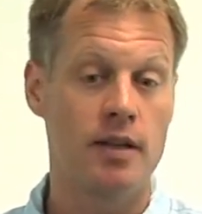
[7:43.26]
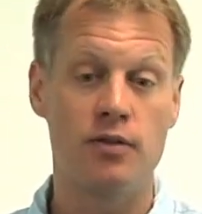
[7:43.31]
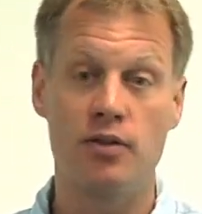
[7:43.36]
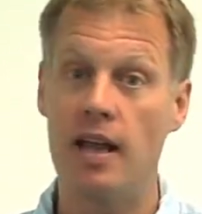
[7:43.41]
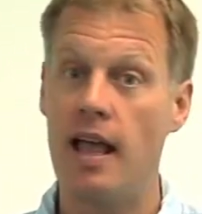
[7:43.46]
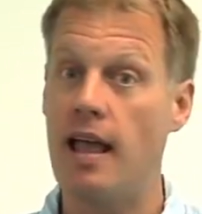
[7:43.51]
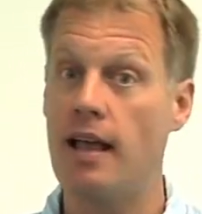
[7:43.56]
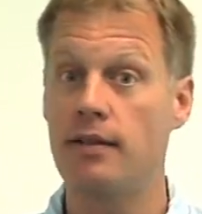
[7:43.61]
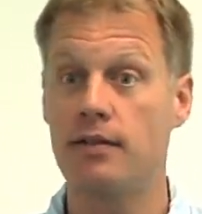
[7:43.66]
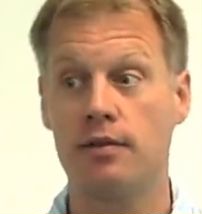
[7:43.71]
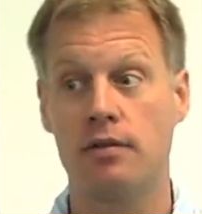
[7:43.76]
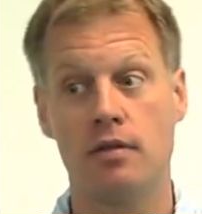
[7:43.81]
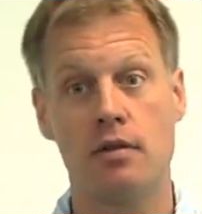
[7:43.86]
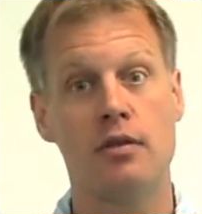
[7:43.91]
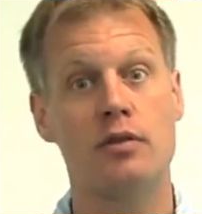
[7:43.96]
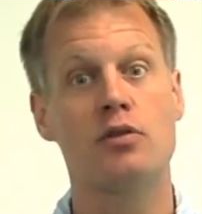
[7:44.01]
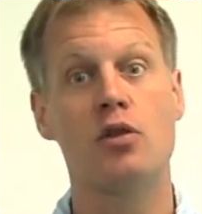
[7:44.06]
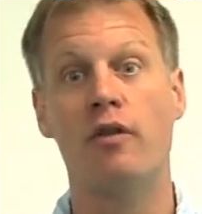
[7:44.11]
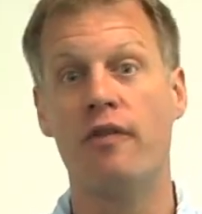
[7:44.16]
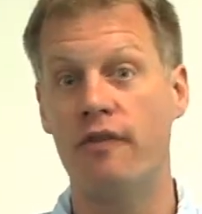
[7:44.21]
such as
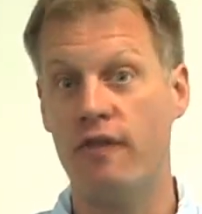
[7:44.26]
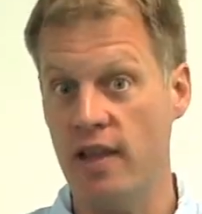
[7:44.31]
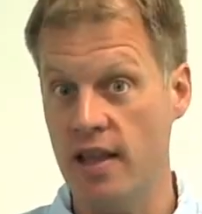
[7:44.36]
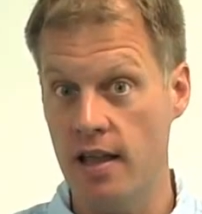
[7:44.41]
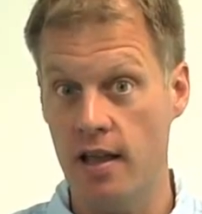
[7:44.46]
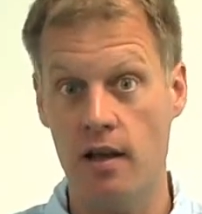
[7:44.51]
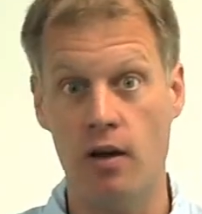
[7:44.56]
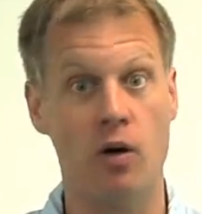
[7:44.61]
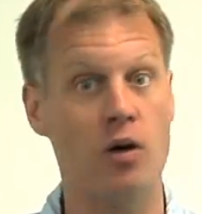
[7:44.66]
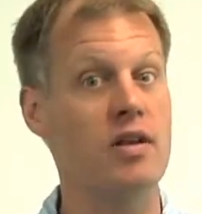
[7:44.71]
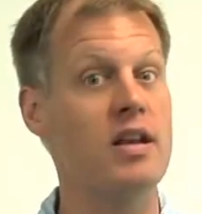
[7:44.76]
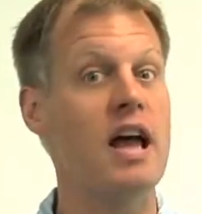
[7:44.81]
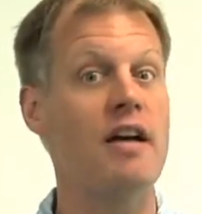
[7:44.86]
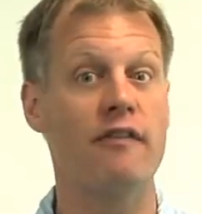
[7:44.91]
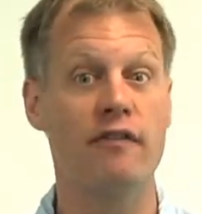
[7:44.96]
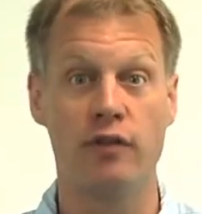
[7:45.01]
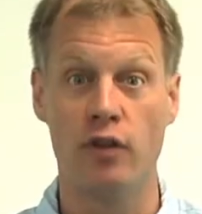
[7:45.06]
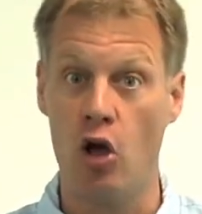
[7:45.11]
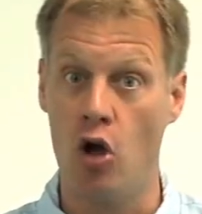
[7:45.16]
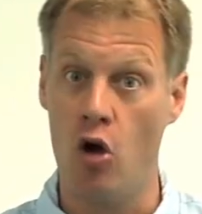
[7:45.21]
Sophia or
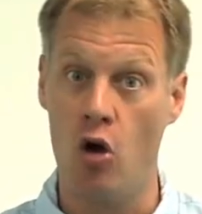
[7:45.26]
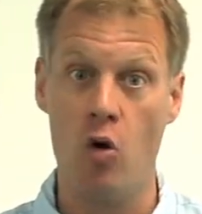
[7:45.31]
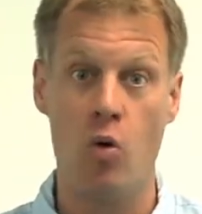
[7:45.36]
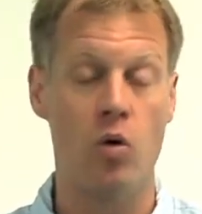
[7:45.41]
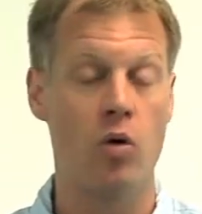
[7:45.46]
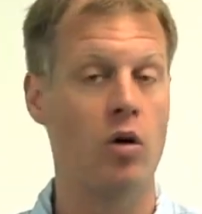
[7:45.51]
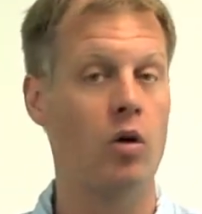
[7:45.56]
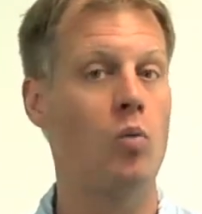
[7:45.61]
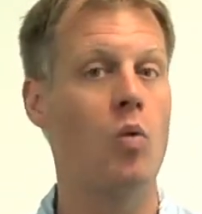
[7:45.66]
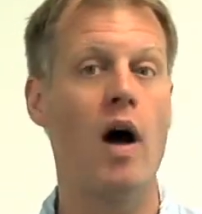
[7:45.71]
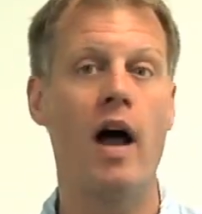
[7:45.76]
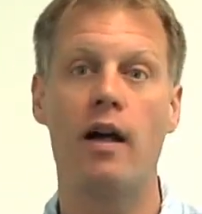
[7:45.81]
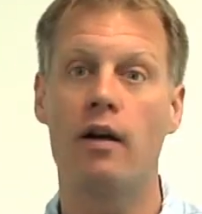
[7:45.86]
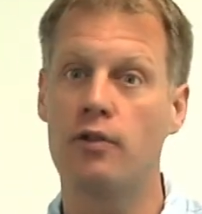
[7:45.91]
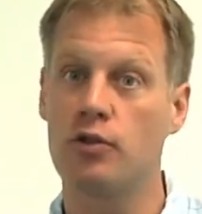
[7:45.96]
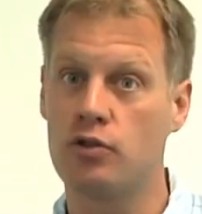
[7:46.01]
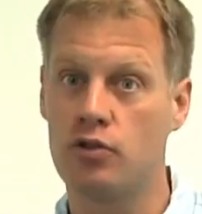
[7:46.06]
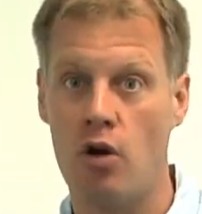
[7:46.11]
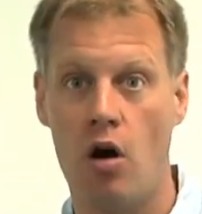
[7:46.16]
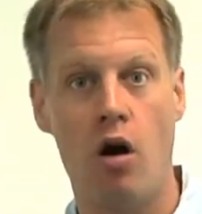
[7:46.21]
NetFlow or
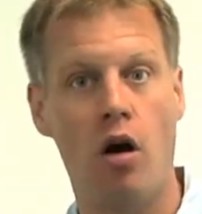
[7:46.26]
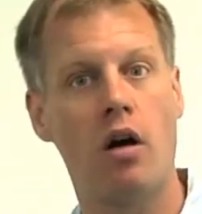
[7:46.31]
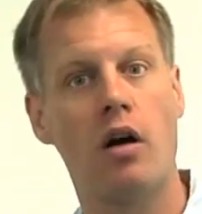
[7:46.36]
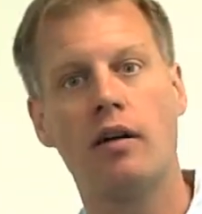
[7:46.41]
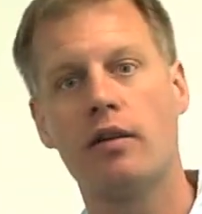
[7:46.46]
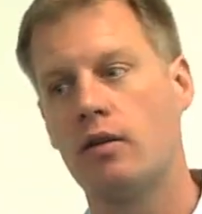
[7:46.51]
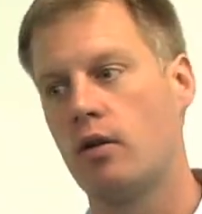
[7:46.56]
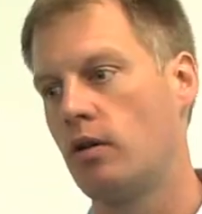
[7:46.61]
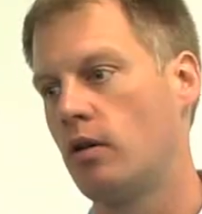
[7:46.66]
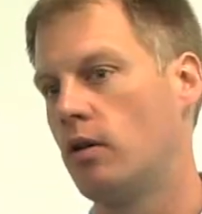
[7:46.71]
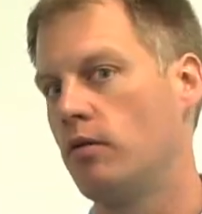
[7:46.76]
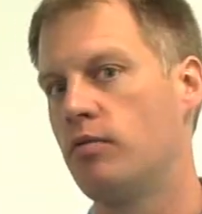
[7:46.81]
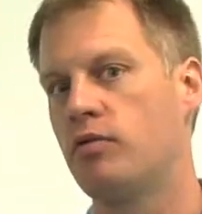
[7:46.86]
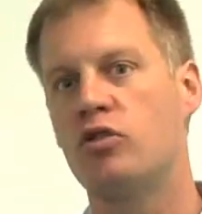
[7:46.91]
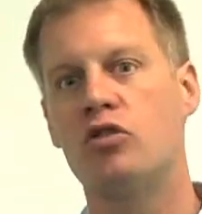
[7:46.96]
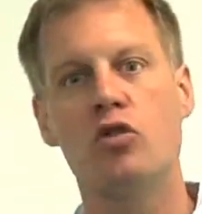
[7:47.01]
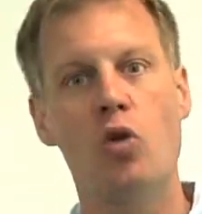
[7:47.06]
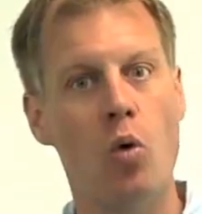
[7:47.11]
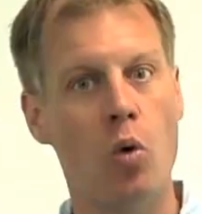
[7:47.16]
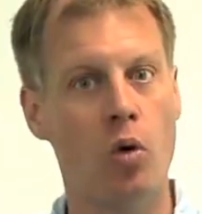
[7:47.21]
Wireshark or
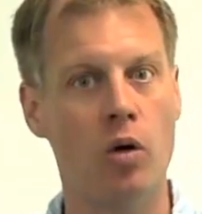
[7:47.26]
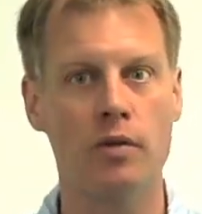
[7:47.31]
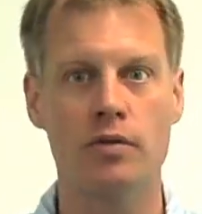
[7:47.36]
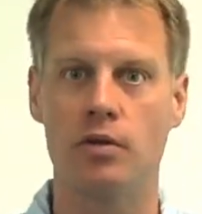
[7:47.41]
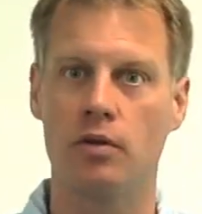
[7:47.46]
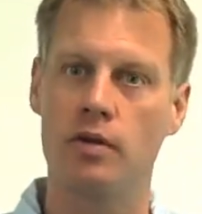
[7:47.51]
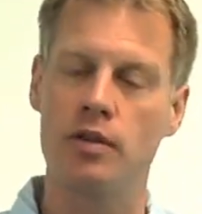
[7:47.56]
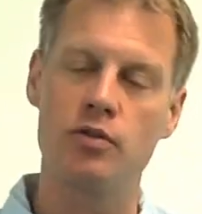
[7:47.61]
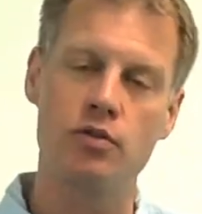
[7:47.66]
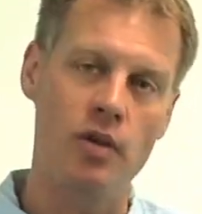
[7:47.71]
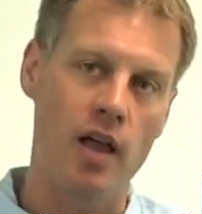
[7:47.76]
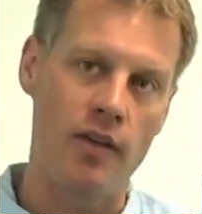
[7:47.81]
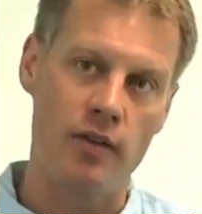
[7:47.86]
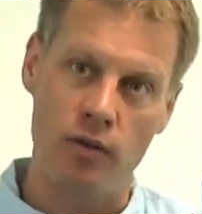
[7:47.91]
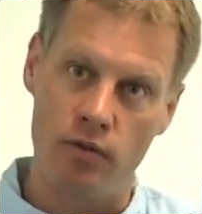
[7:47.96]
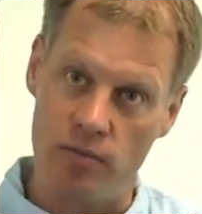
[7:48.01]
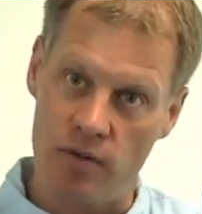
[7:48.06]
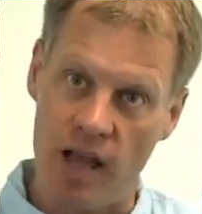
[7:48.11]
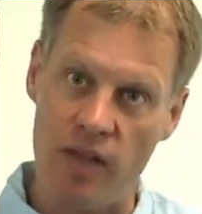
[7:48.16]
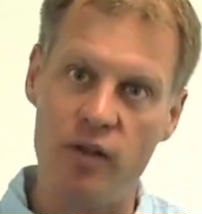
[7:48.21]
Snort or
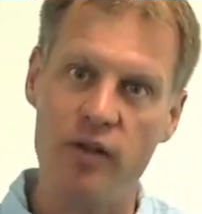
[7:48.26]
other,